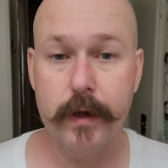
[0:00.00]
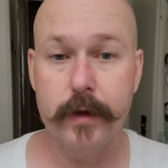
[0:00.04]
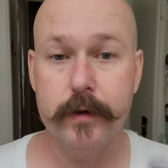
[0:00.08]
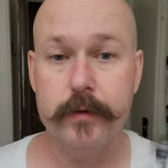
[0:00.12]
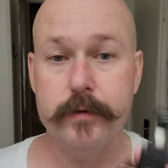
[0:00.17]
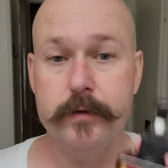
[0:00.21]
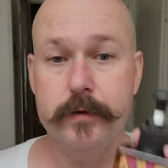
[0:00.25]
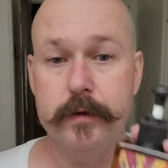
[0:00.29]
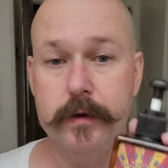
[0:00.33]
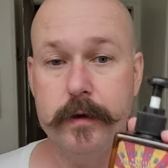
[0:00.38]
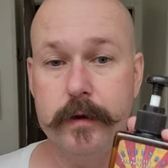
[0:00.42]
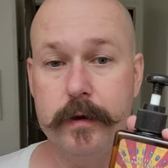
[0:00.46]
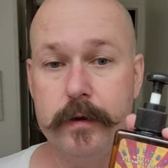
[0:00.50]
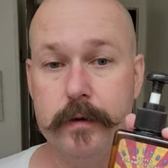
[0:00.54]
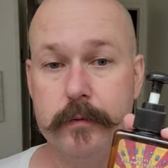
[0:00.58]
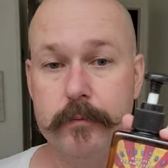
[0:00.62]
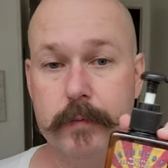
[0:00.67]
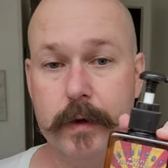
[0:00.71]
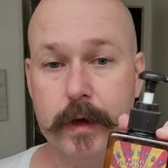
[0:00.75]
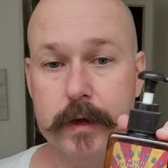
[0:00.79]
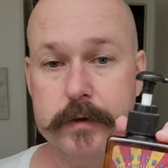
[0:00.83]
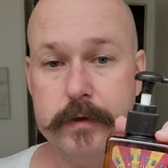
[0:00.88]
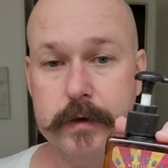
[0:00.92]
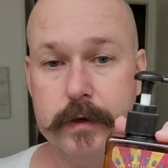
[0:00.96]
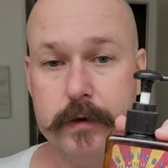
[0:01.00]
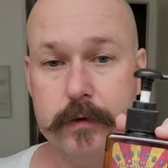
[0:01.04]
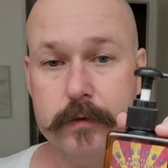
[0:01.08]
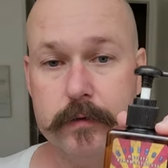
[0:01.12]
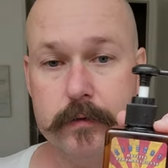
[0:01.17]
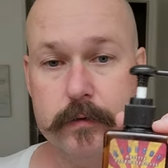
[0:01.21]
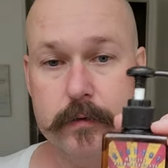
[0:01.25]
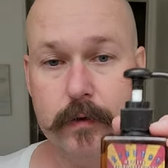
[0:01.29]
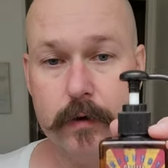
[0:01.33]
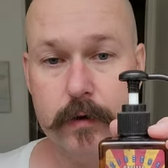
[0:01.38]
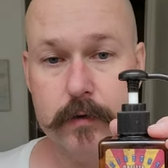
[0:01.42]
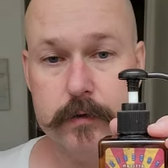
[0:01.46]
as the matching
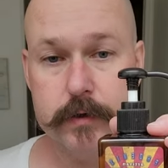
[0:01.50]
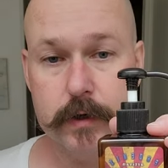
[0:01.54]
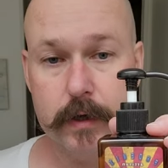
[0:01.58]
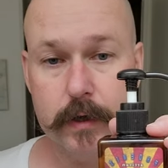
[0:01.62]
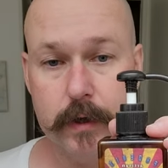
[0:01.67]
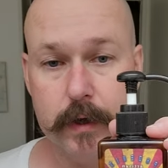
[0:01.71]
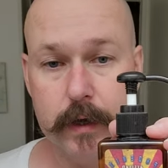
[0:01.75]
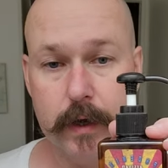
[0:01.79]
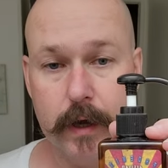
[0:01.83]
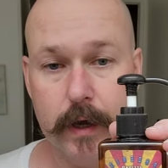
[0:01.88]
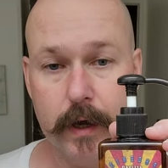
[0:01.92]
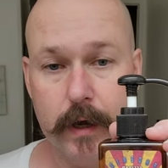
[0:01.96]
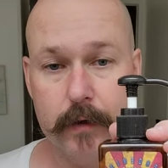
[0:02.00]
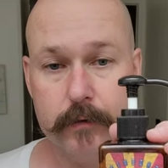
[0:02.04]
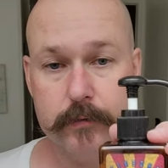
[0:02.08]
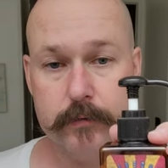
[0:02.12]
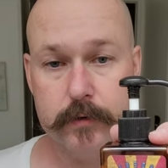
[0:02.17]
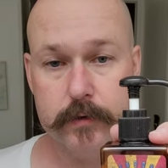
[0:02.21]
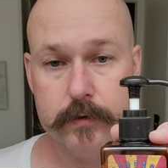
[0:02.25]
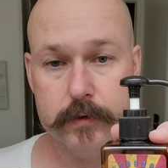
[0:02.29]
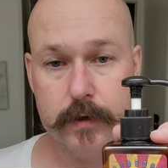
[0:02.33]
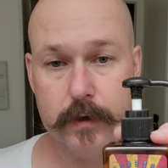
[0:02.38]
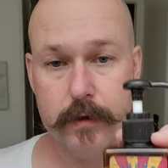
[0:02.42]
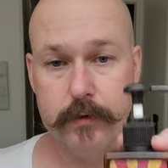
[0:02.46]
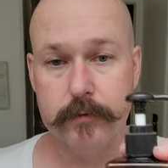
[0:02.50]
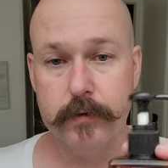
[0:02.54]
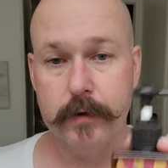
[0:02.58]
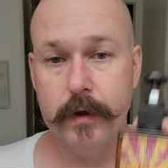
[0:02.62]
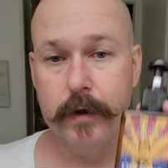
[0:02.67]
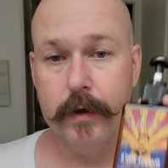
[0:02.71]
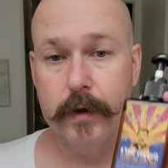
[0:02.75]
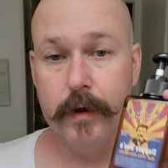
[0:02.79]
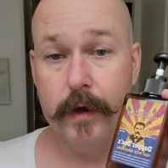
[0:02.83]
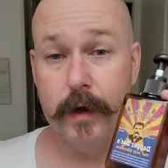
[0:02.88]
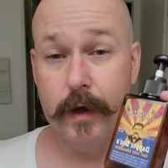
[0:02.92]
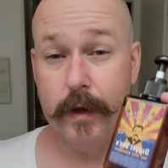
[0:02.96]
Star Jelly aftershave.
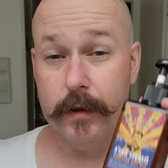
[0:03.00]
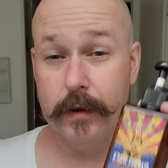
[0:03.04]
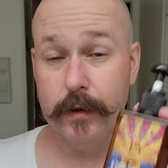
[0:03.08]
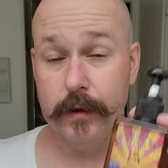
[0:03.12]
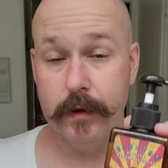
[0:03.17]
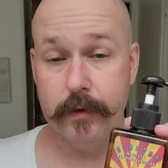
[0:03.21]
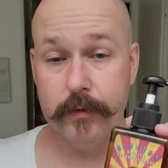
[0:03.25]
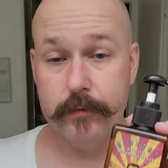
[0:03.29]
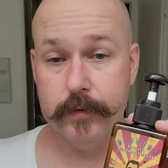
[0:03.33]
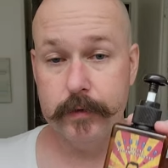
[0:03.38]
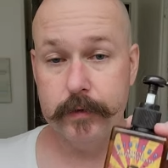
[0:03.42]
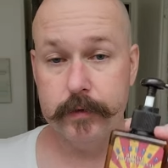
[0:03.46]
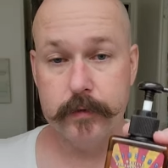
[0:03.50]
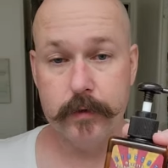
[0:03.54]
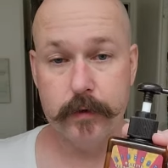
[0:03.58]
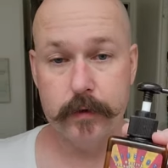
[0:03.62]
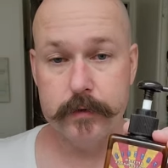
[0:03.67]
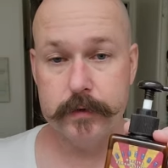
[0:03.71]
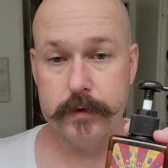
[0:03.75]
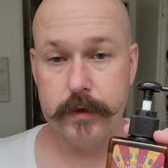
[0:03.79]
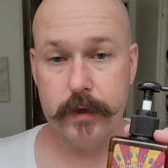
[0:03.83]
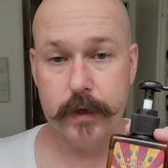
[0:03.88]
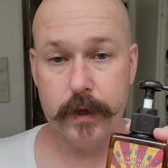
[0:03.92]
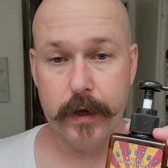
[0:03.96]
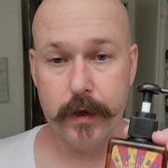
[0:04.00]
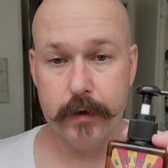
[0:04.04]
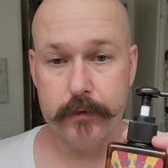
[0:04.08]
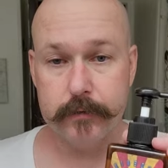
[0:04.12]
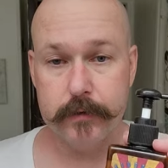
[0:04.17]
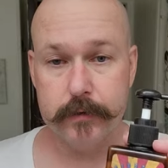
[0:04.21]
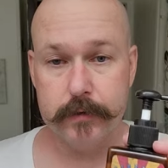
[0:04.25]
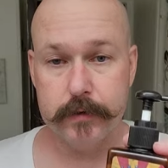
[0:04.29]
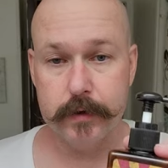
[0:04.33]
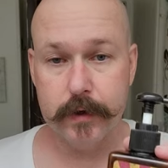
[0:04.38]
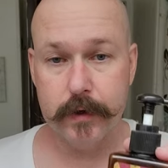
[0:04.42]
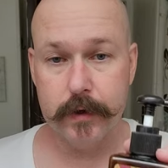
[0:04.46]
I love the Star Jelly
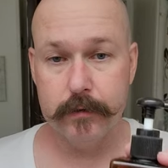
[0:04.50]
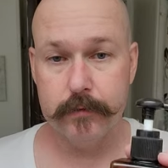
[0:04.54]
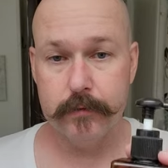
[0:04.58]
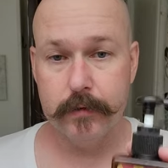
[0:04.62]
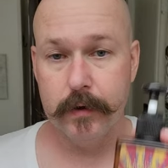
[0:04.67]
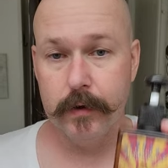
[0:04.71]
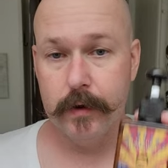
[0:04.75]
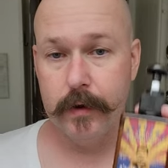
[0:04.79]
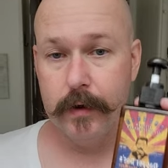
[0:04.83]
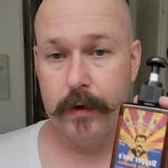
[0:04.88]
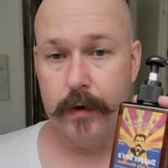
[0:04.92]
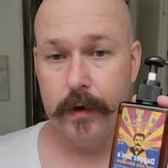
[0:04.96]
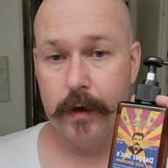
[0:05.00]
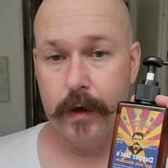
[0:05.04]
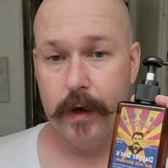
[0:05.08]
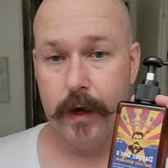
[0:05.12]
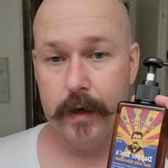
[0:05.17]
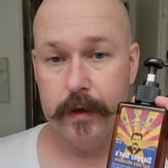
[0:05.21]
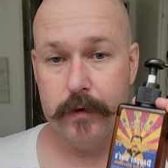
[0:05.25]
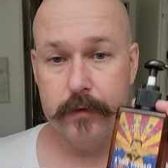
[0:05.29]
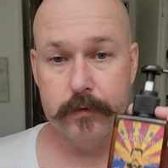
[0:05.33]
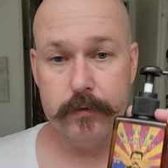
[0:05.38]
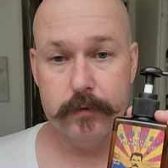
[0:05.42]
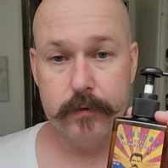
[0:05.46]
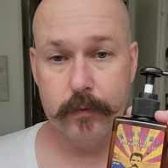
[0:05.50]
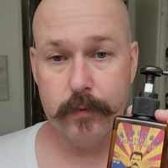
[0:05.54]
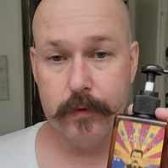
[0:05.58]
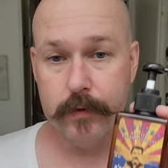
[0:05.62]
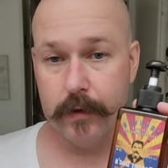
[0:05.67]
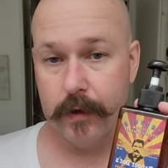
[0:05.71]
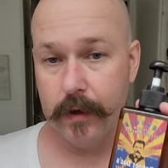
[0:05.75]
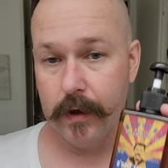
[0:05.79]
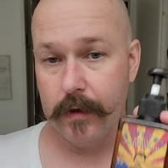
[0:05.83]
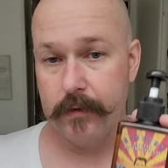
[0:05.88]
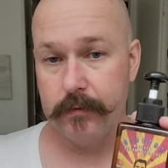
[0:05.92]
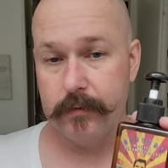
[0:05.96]
aftershave. I use it
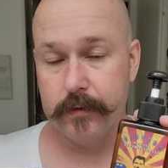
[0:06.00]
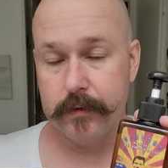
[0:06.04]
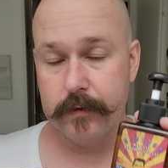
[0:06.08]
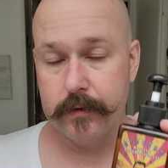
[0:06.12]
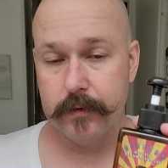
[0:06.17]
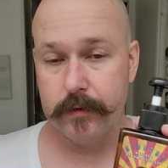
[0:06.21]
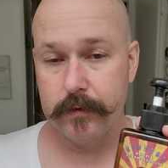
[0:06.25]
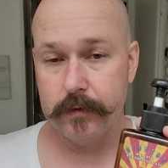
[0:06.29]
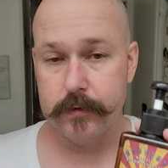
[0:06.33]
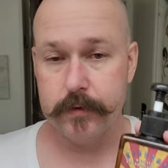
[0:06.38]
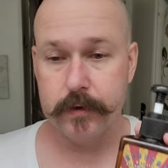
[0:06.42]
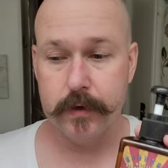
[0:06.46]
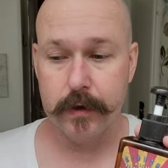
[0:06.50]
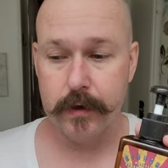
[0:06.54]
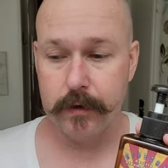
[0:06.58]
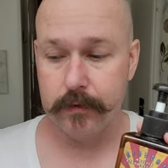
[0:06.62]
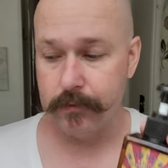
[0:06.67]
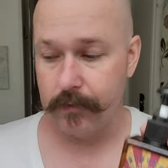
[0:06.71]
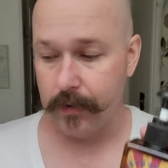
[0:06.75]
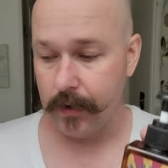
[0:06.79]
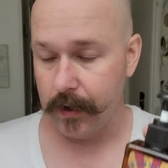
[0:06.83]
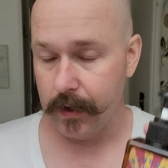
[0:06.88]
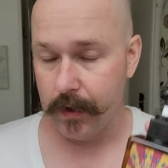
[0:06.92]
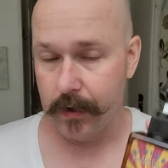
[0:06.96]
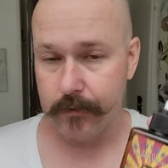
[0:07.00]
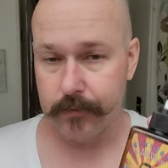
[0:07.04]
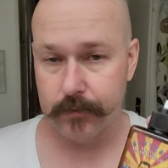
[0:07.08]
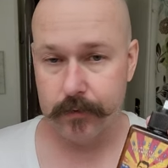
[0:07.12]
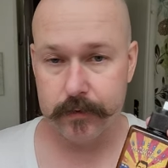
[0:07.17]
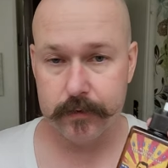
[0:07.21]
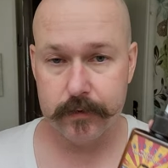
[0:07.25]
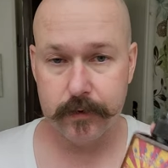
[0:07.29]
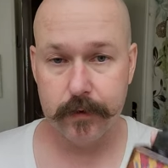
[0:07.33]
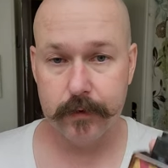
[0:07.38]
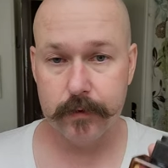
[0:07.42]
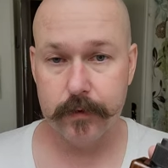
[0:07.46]
with every single shave. I have a
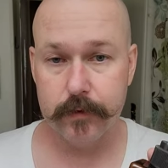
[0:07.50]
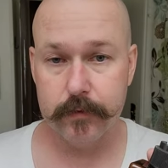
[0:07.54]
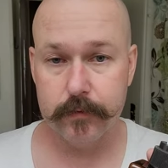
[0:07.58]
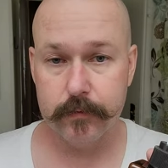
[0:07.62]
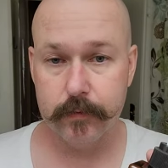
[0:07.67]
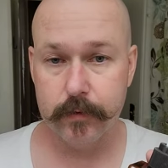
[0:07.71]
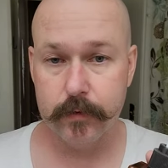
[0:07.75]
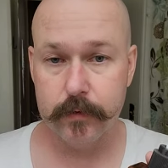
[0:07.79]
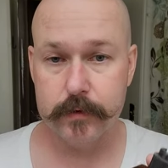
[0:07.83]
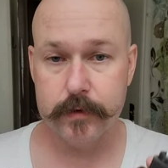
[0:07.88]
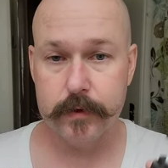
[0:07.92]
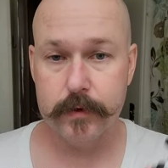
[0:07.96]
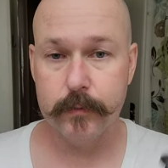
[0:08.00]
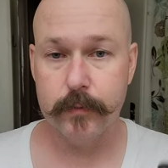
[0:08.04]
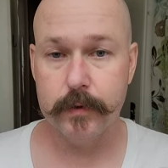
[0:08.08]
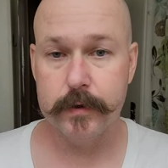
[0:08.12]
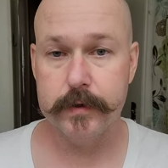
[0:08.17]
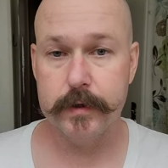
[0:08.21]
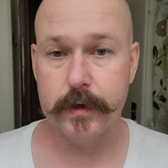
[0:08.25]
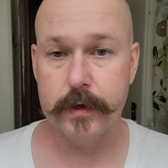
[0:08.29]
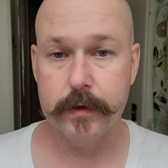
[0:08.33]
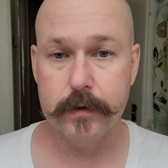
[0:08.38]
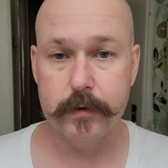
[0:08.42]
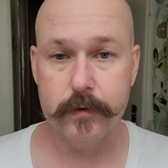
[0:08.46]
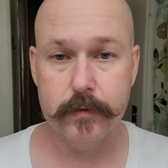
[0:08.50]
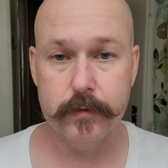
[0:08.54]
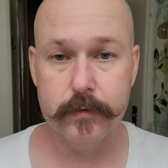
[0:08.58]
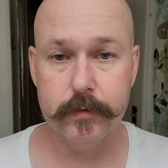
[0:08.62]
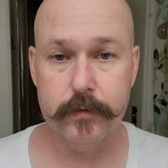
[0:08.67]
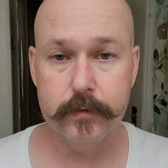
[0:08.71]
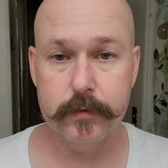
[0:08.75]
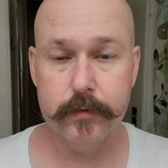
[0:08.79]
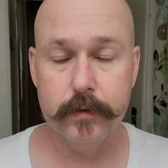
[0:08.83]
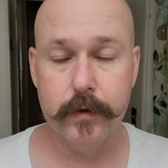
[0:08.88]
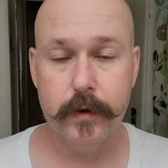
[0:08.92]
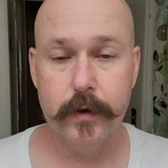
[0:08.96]
scentless version which I
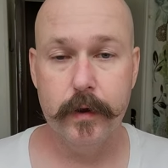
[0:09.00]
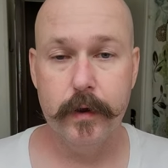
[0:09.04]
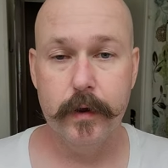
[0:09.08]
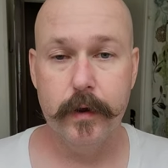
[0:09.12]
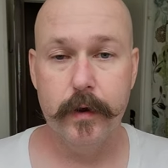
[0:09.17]
use